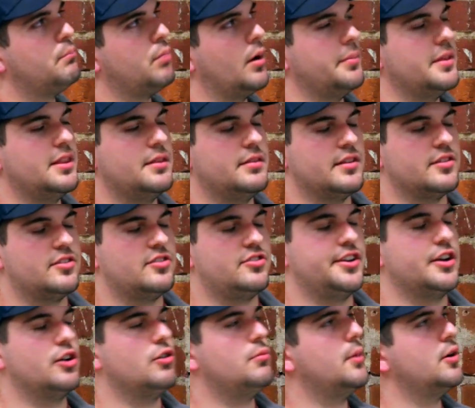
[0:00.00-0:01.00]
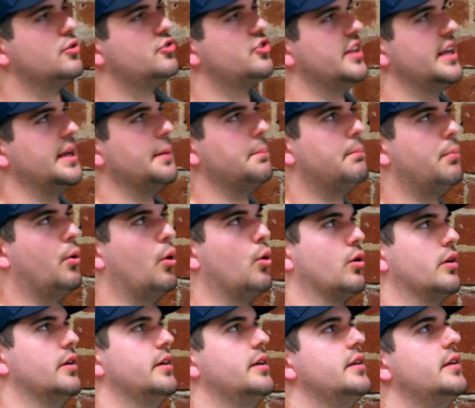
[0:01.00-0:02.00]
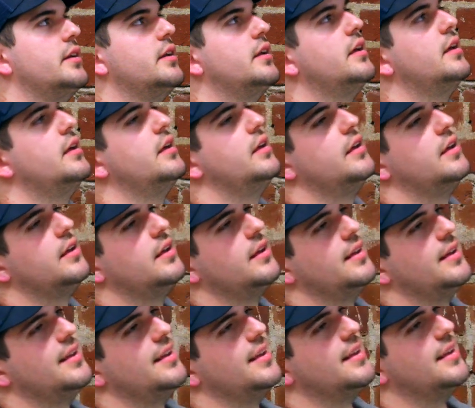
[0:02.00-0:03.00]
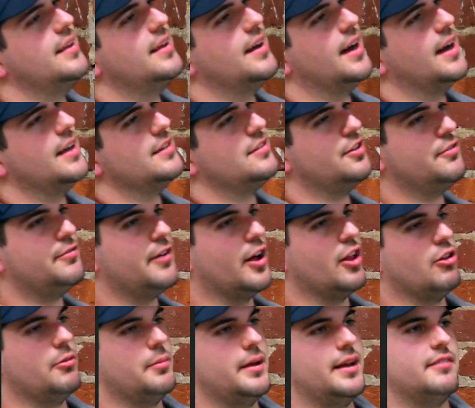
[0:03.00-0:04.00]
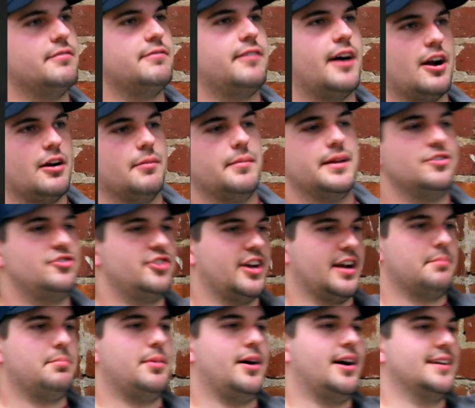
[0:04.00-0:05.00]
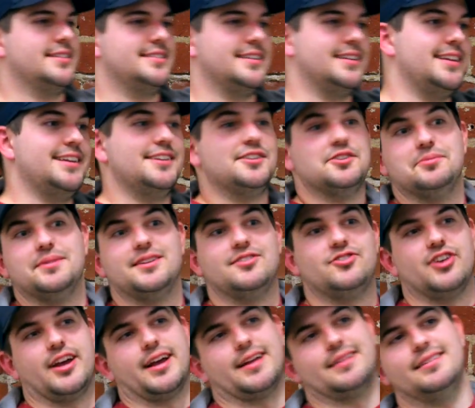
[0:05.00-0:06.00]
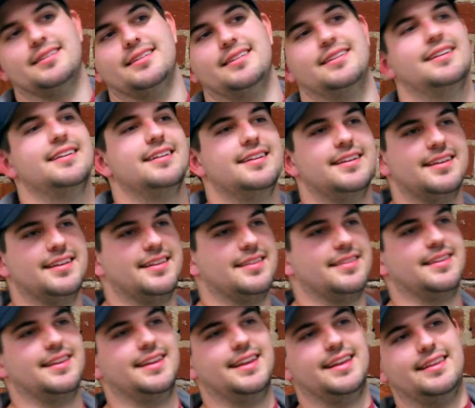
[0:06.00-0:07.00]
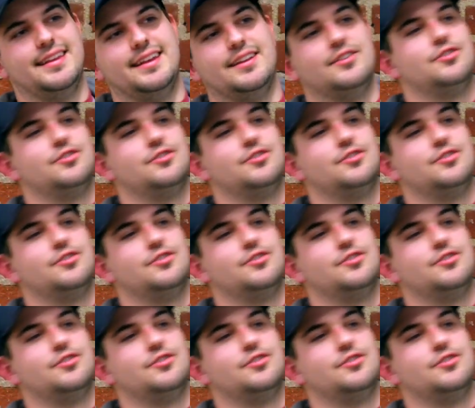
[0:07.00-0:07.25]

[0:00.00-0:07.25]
Probably the single most important development environment checkbox that needs to be checked in